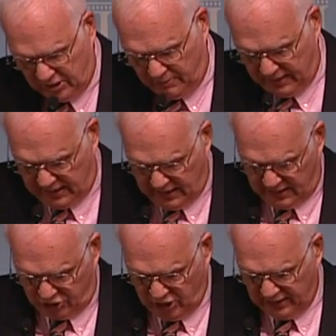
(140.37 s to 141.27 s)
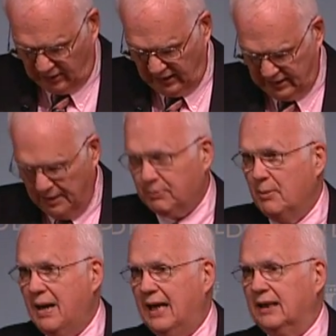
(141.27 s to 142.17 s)
to be gentle and
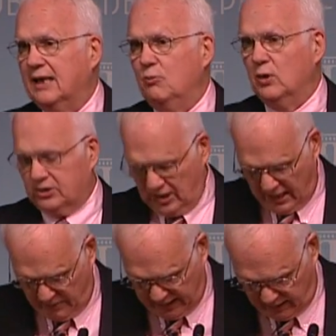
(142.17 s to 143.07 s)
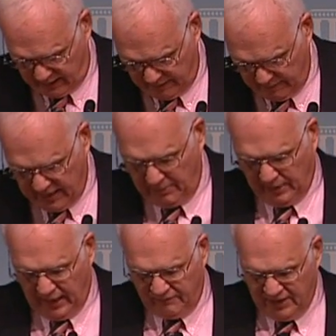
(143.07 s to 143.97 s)
diplomatic, he once commented,
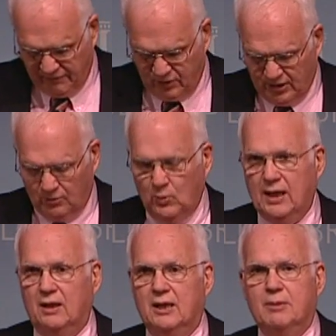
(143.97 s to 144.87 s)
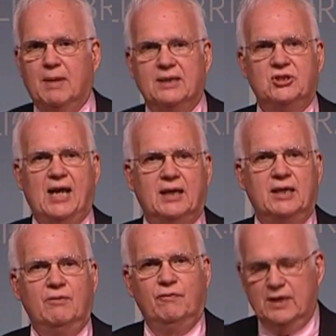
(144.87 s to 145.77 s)
but I've never done well in my
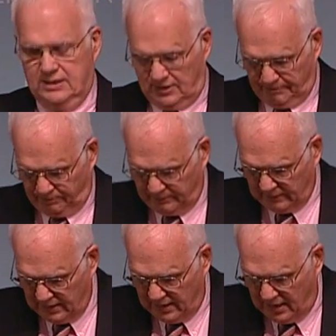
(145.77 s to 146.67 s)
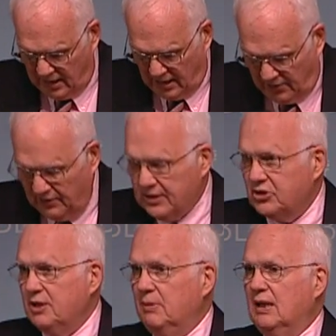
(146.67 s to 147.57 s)
stocking feet. This
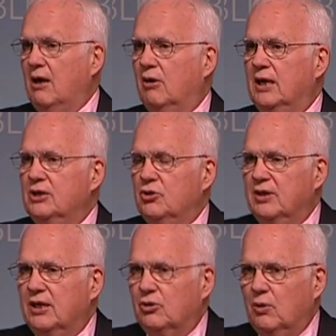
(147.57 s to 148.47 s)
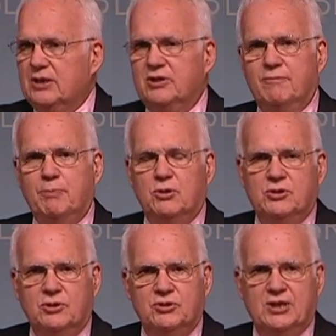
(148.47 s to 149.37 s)
similarity to the aggressive
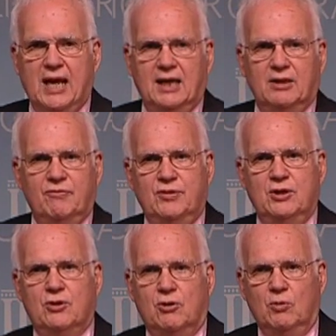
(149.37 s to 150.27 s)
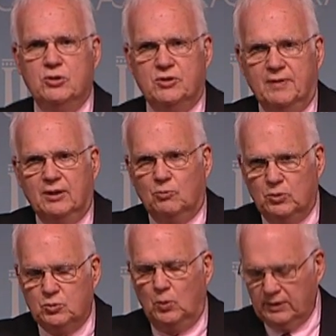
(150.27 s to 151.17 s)
personal style of Theodore Roosevelt
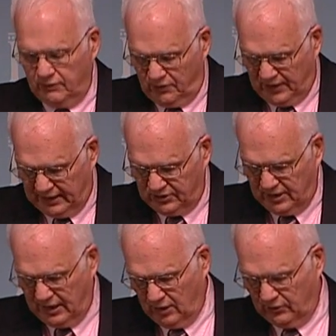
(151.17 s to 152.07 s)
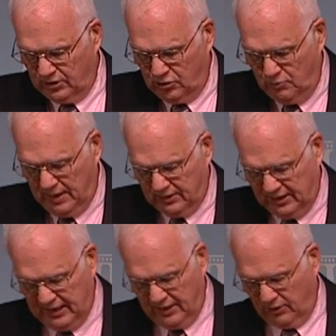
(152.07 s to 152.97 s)
was one of the things that held the two men
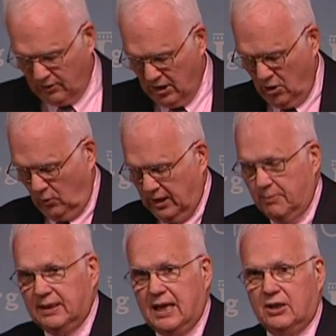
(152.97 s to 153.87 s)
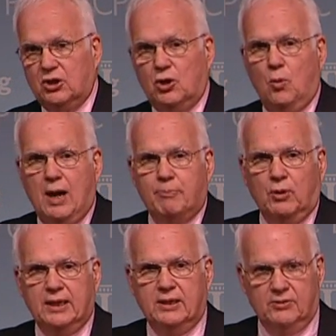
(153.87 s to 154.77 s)
together when they began to
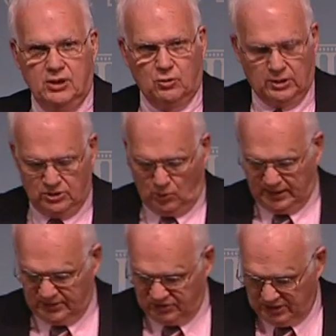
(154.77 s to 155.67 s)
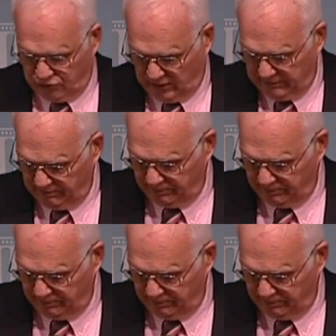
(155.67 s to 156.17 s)
cooperate in the early 20th century.